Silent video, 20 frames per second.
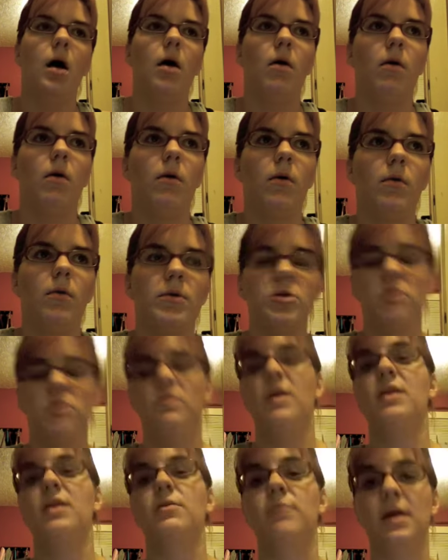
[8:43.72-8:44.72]
or once you've
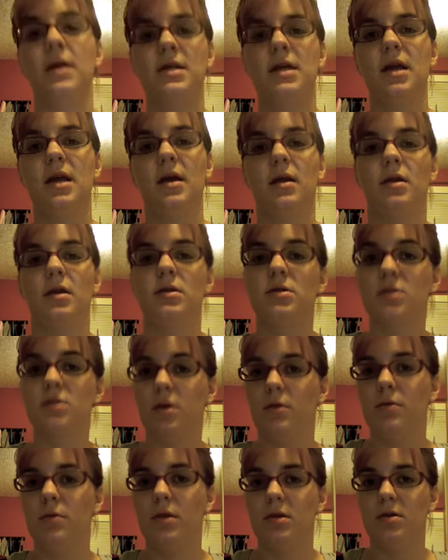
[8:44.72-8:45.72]
made the rectangle and
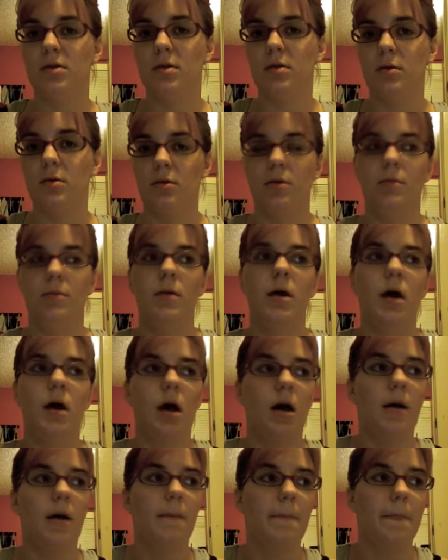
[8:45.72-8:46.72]
sewed the tube,
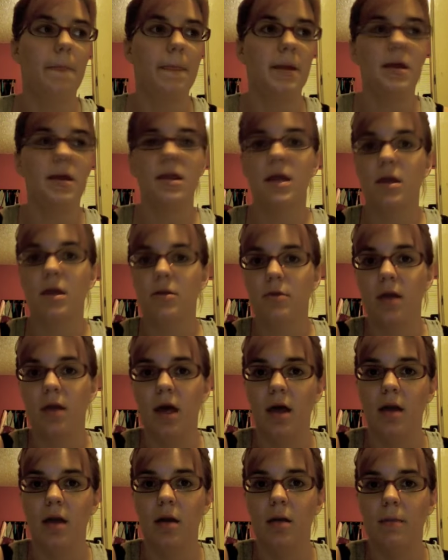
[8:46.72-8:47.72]
you think you're
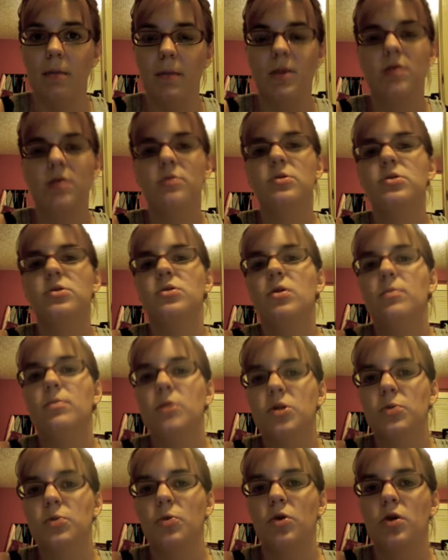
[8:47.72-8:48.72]
done. But there's so
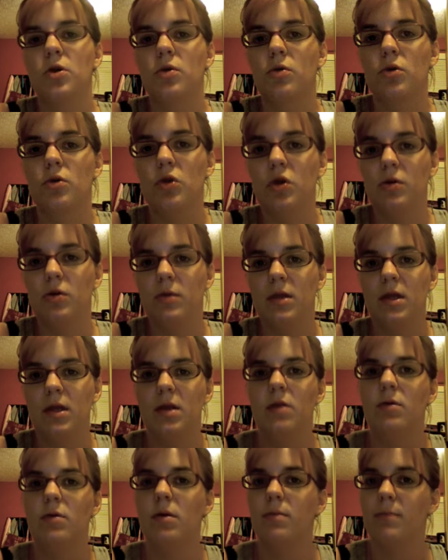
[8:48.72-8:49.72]
much more you can do with it, and
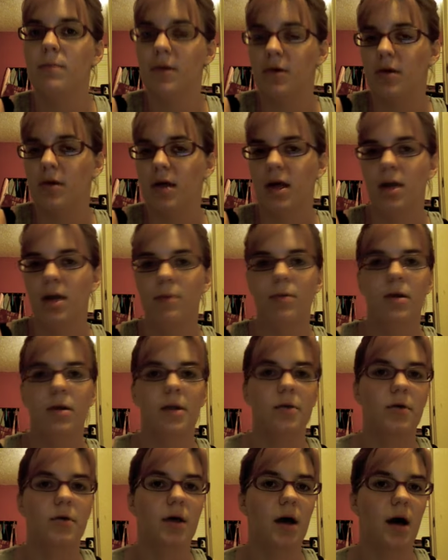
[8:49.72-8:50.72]
you can build on it, put a
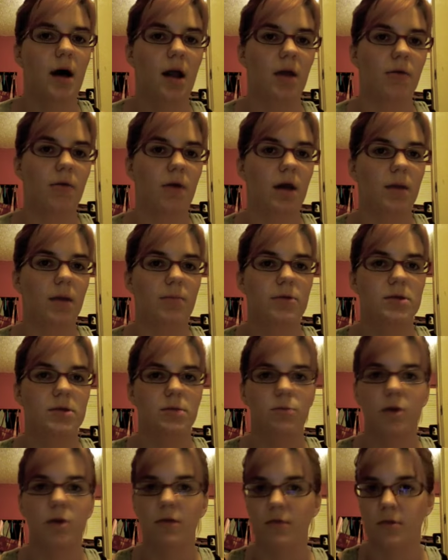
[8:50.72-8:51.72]
little collar on it, put some
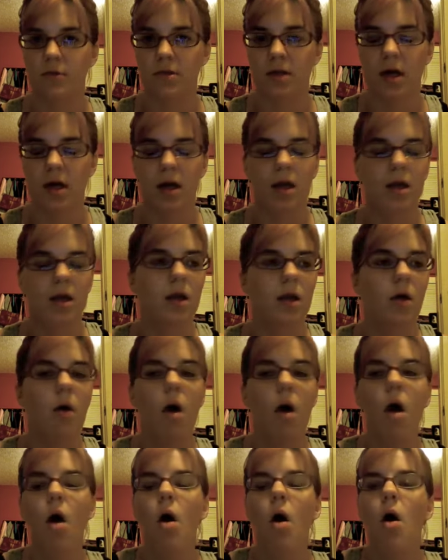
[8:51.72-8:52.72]
ruffles on it,
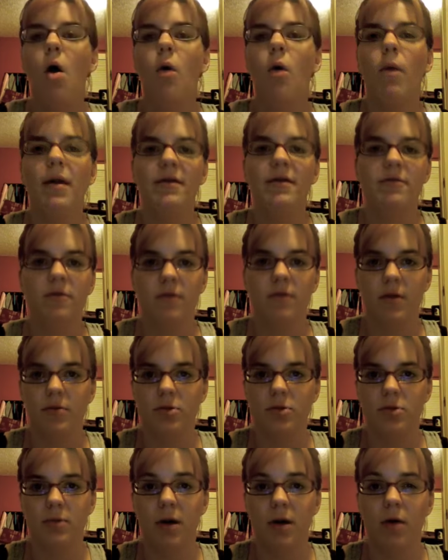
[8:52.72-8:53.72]
whatever
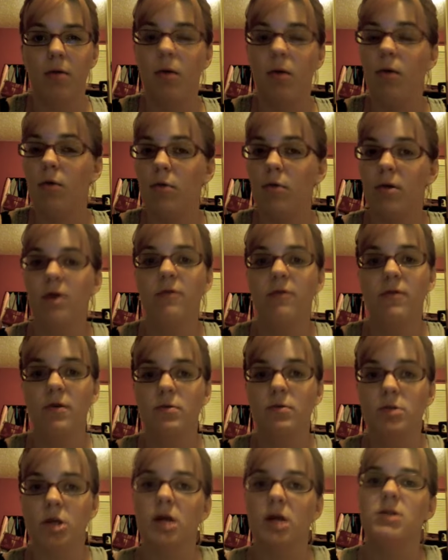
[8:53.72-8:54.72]
floats your boat. Or if you
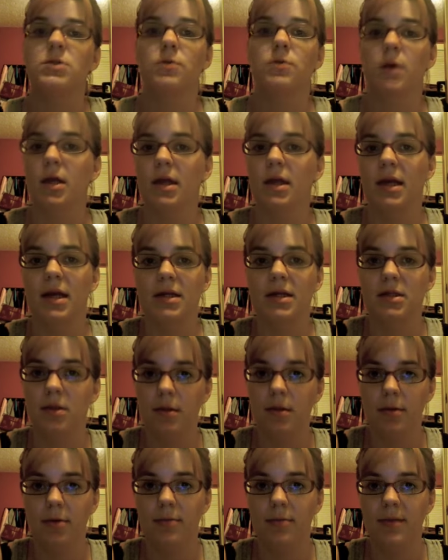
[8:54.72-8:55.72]
just want that
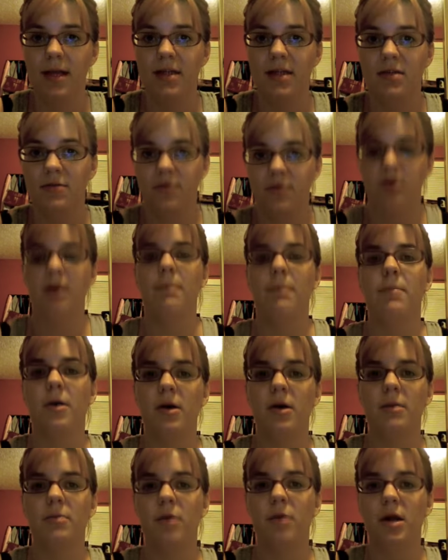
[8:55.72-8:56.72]
tube, that's a fine
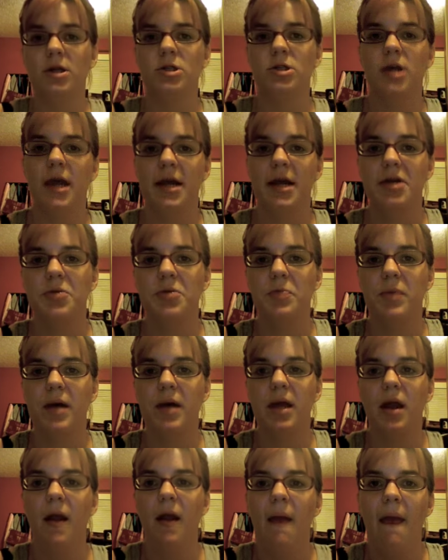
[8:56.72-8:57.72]
project, but